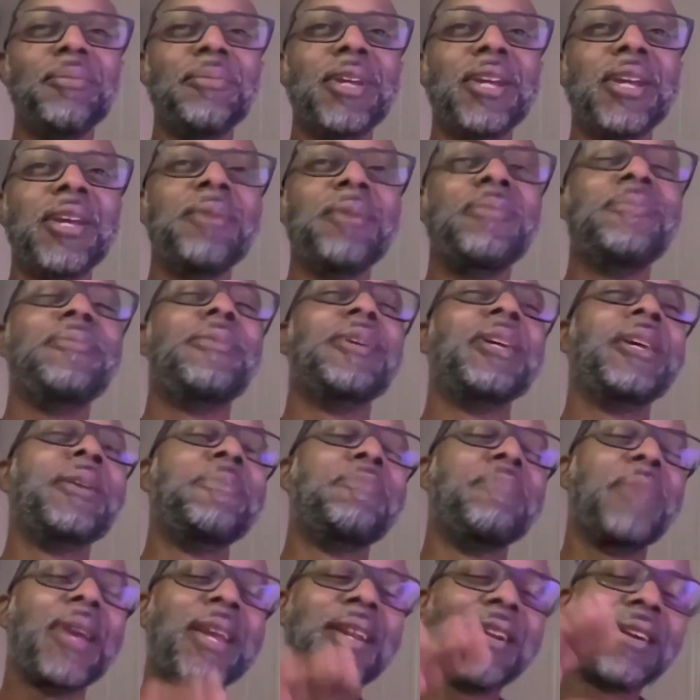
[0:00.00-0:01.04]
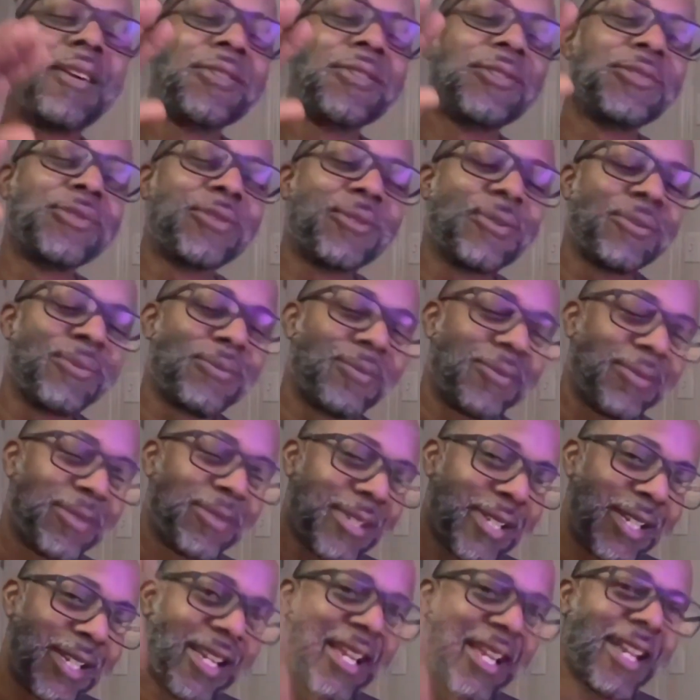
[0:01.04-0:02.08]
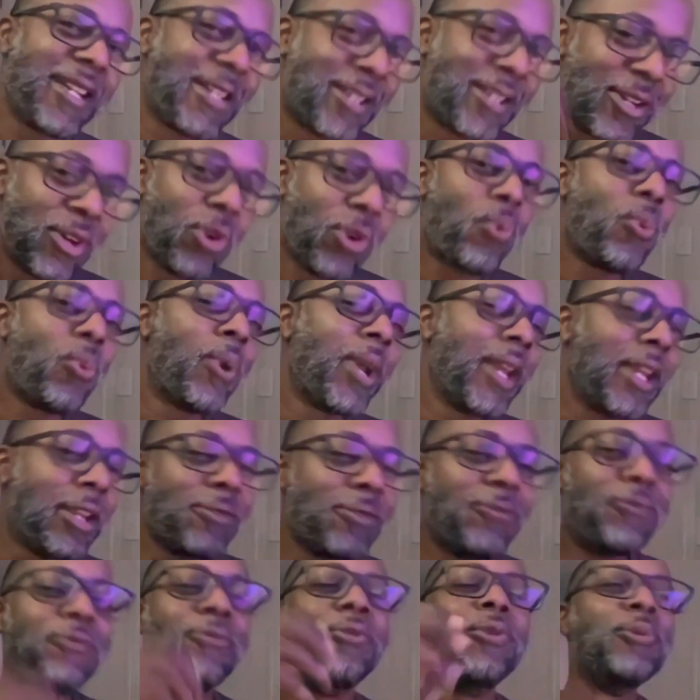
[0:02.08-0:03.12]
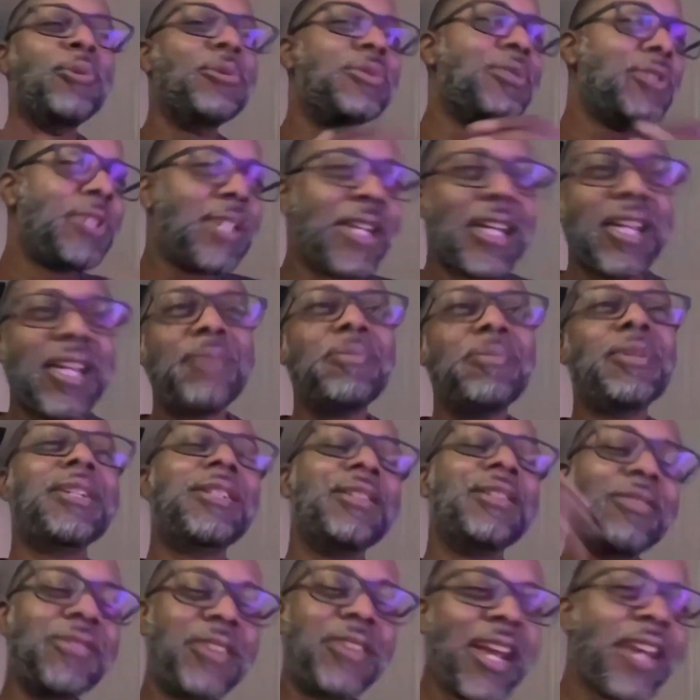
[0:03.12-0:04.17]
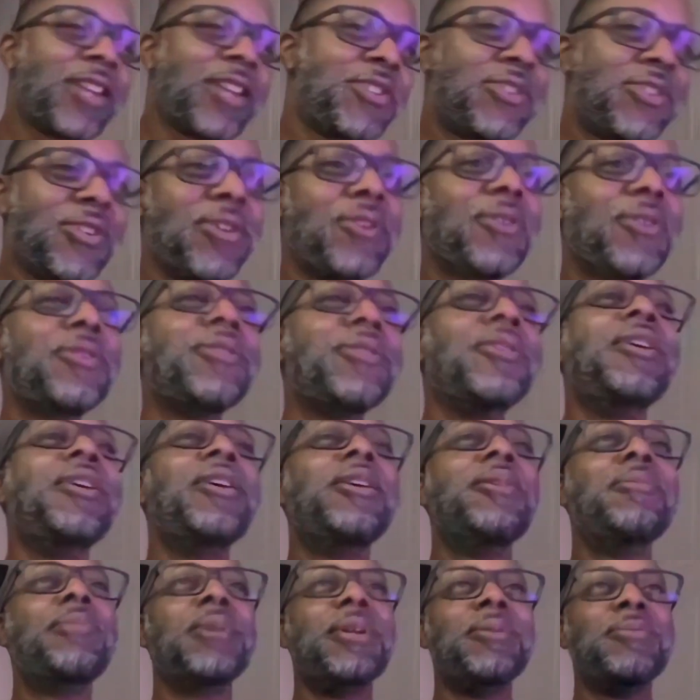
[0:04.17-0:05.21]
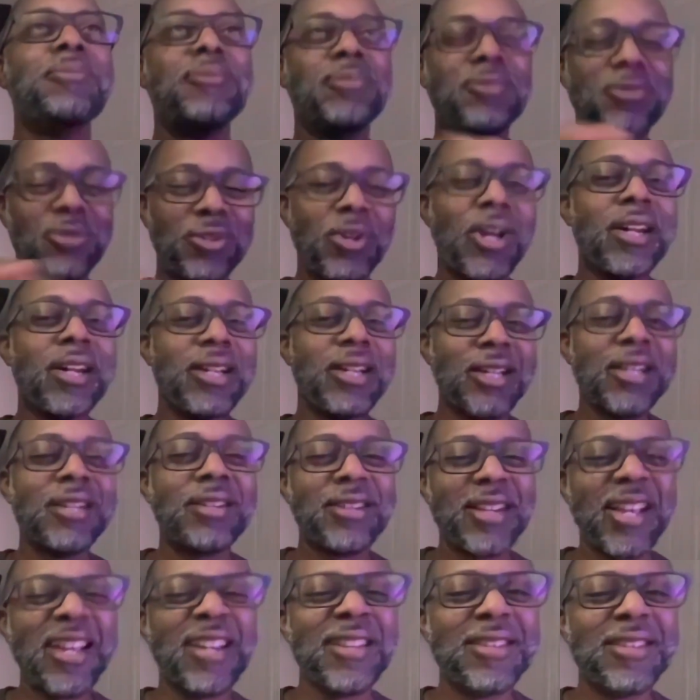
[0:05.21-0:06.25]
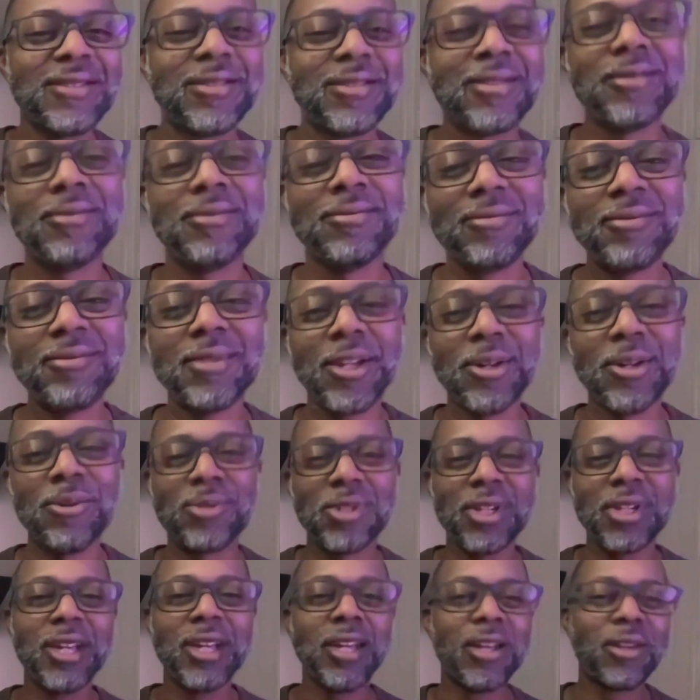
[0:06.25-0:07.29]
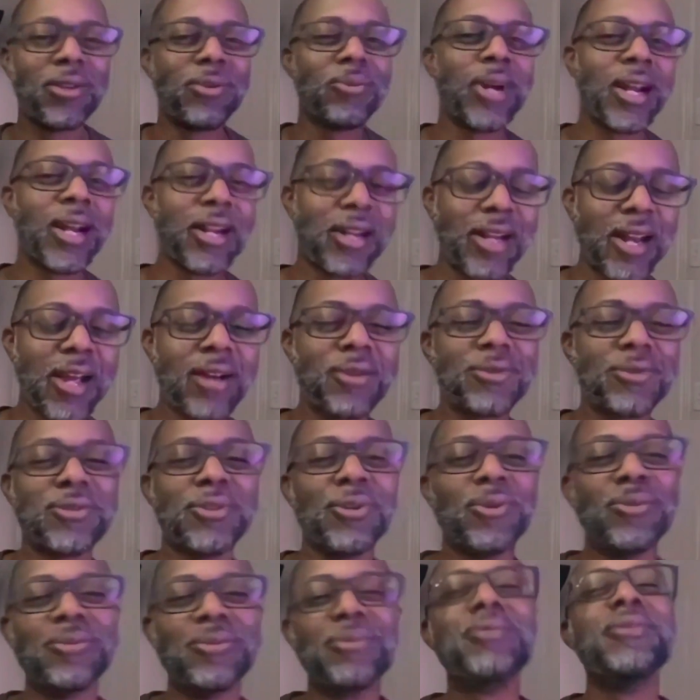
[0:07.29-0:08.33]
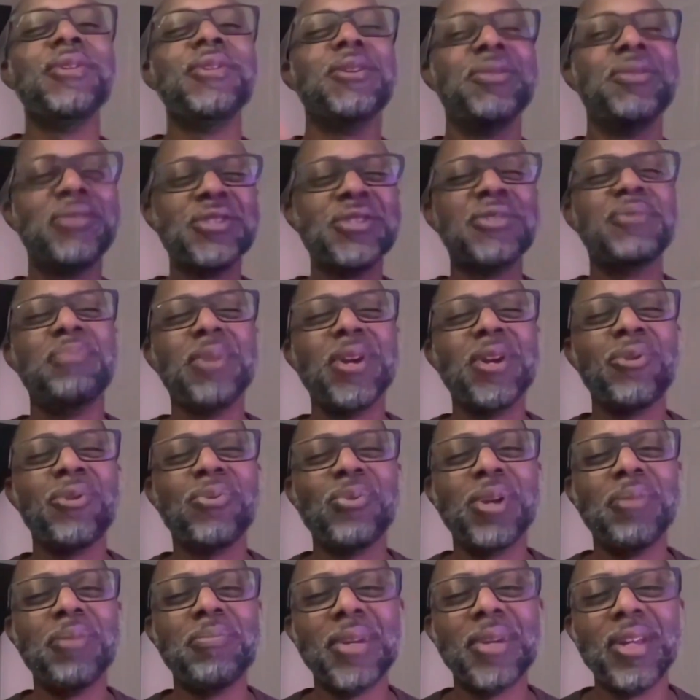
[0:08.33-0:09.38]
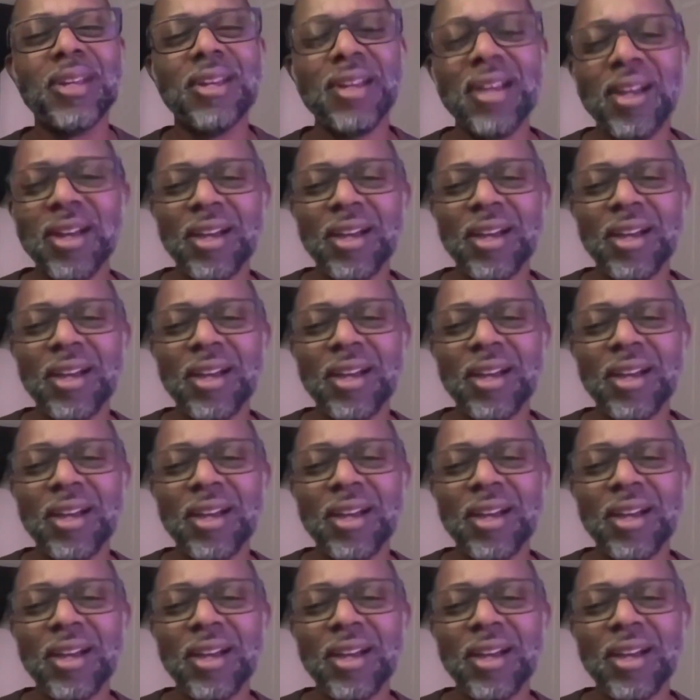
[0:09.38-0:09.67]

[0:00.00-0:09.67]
it may not get going full steam until next year, but I'm trying to get things together right now, so just bear with me.